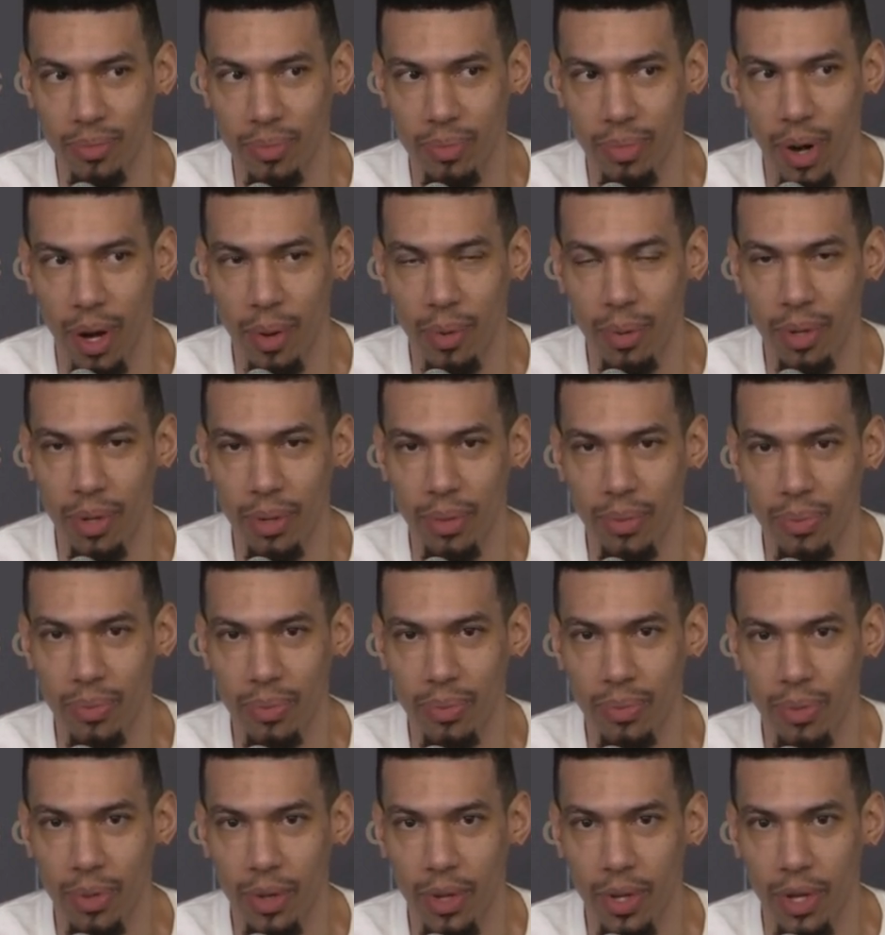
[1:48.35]
Probably
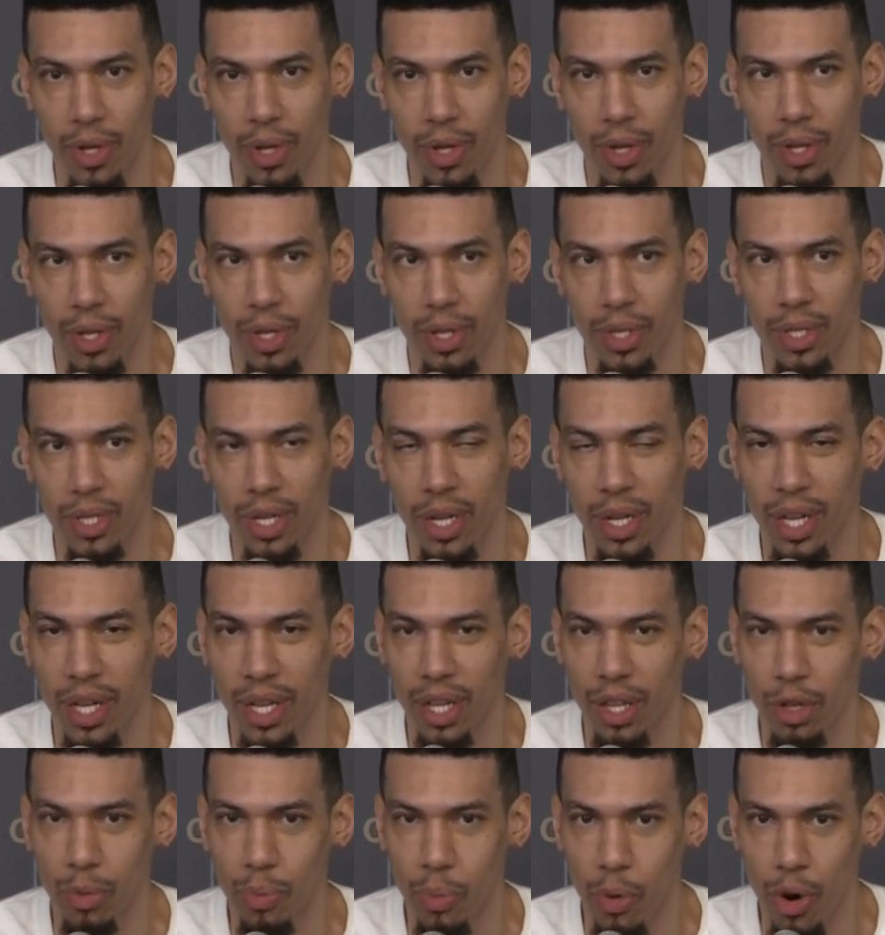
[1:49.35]
sunk in a
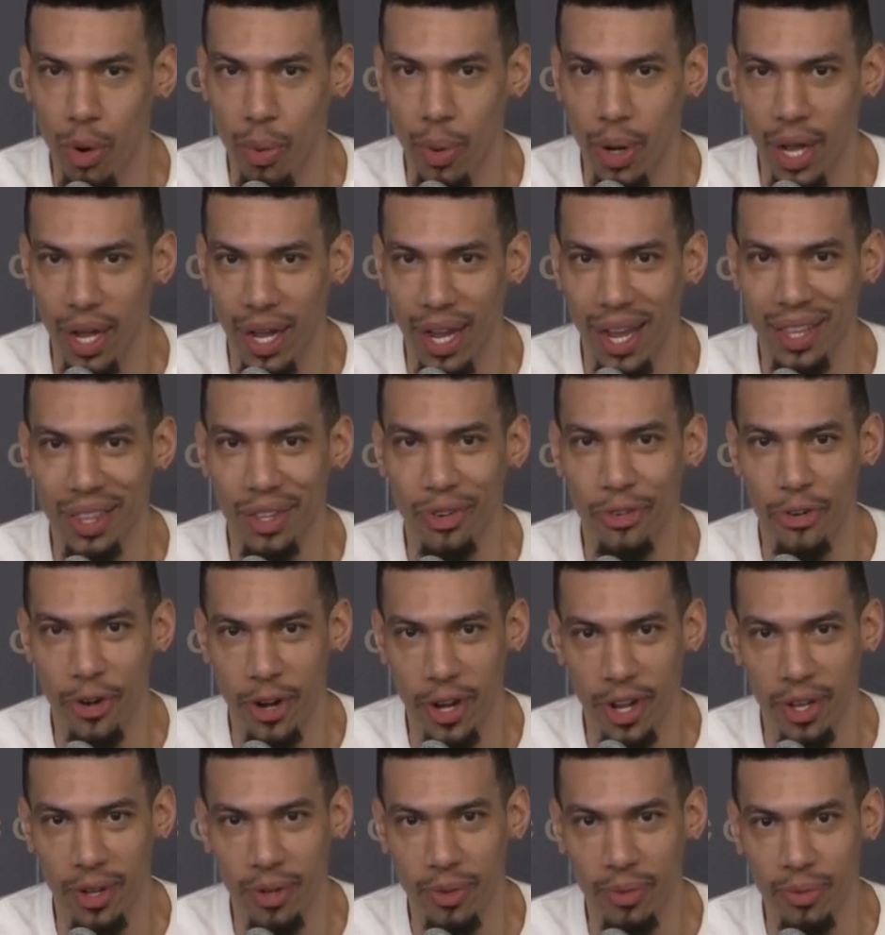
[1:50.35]
little more when I got the
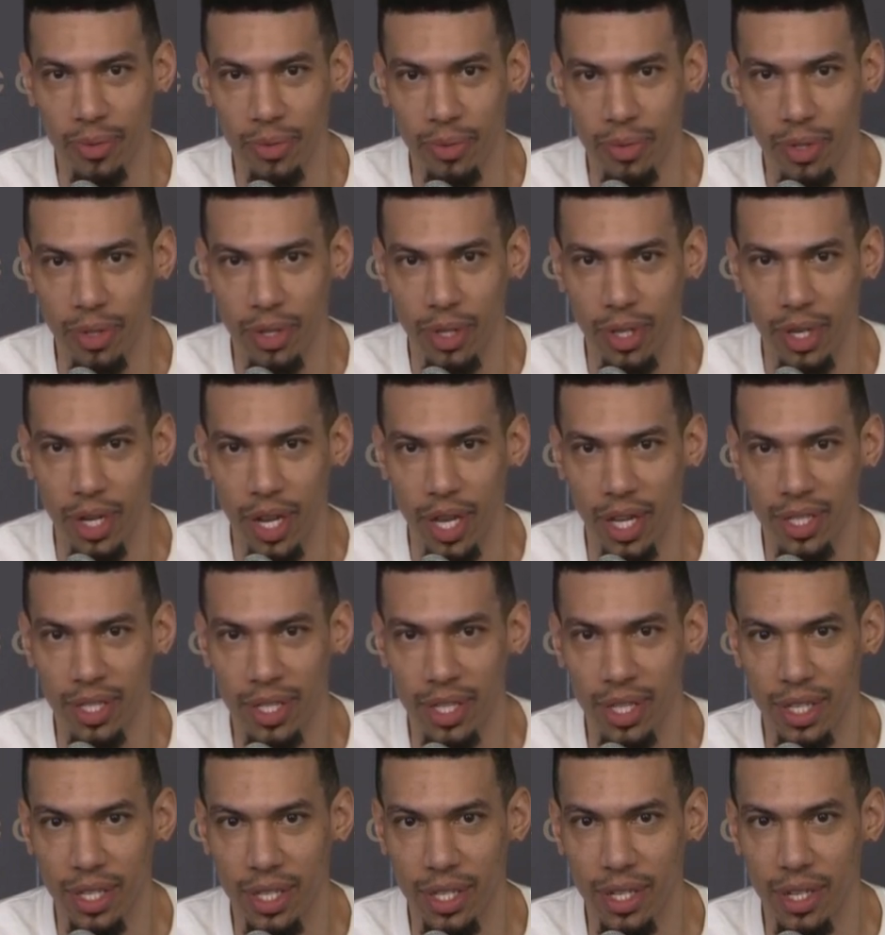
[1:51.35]
ring the next
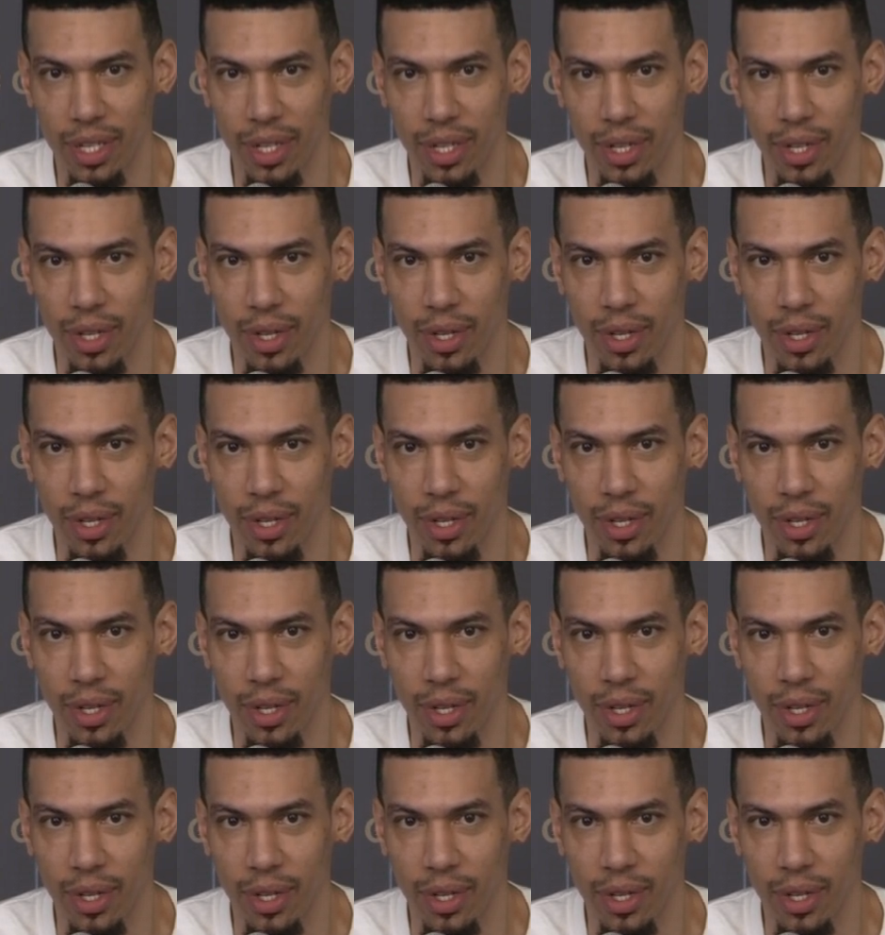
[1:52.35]
season,